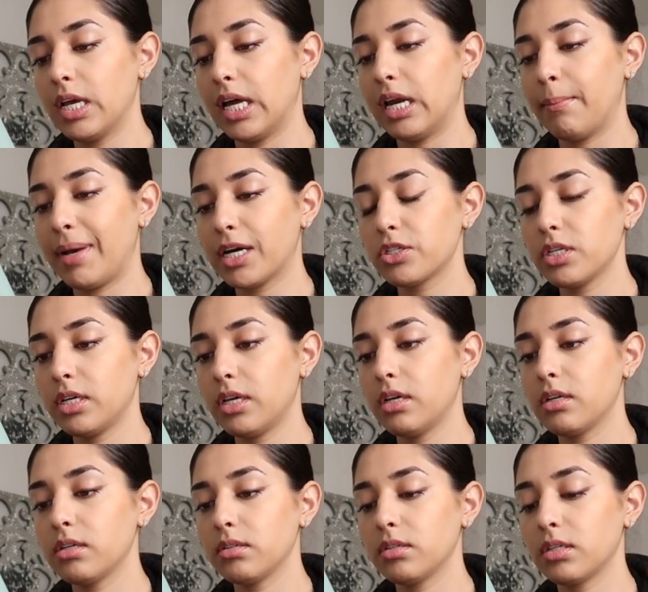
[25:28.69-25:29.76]
And I'm
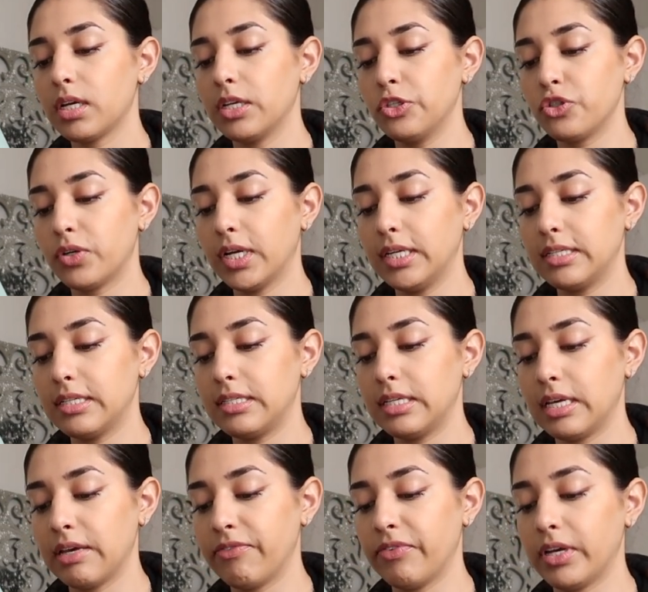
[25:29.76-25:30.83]
actually intrigued to
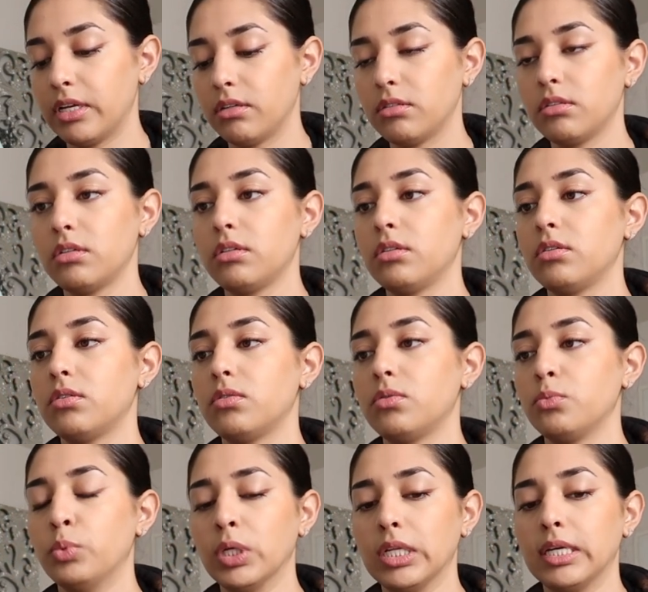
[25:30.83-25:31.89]
see if it
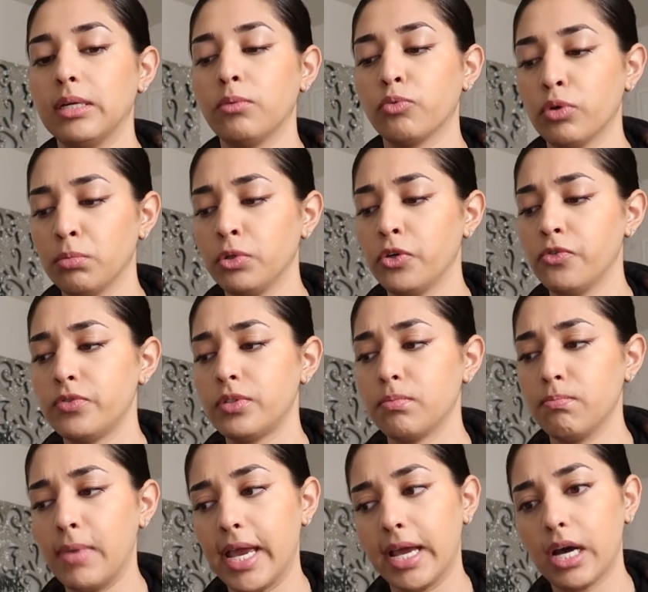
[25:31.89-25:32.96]
really removes
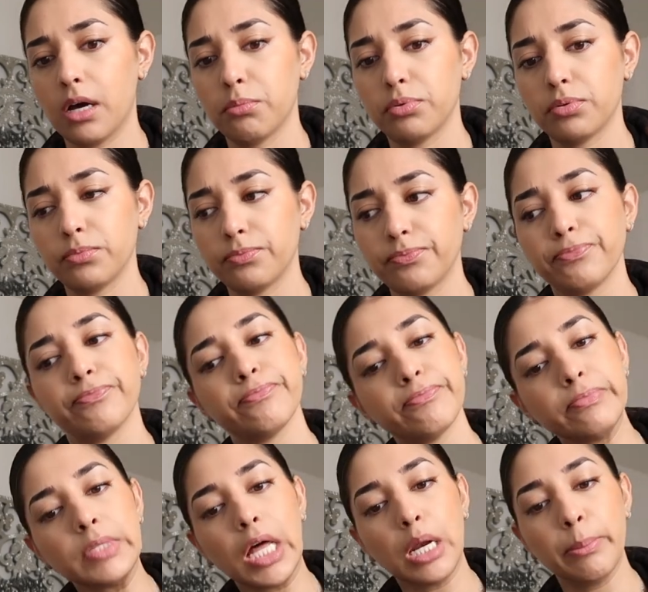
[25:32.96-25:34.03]
makeup.
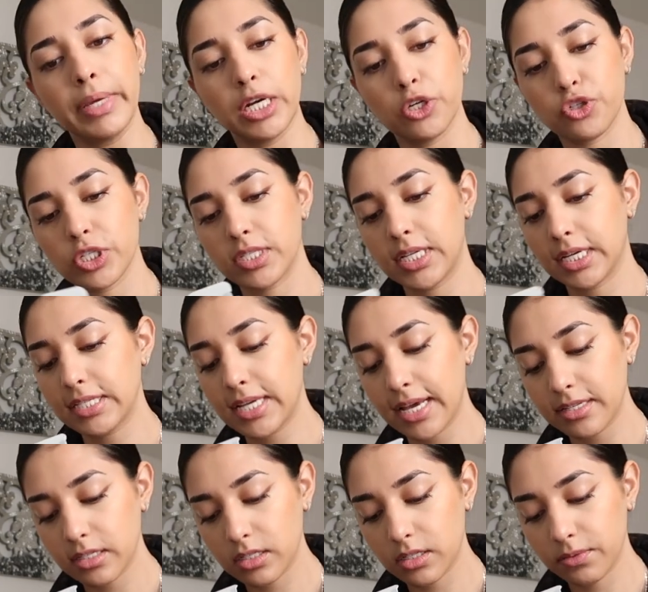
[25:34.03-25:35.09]
That'll be an interesting
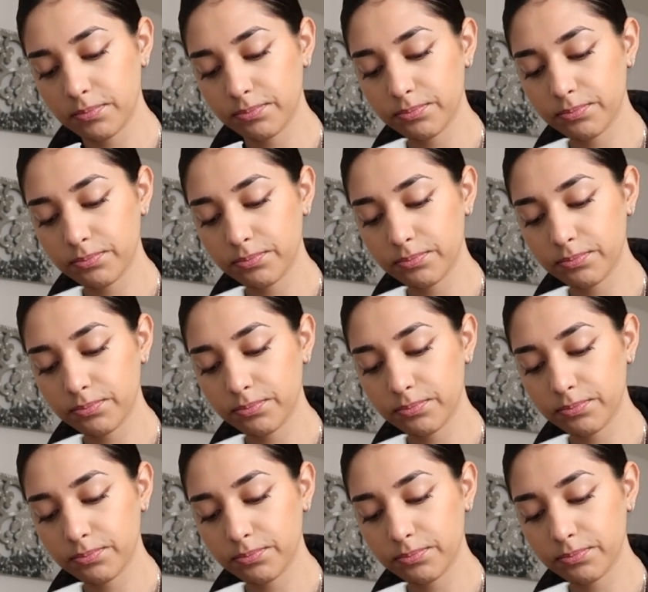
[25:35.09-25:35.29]
test.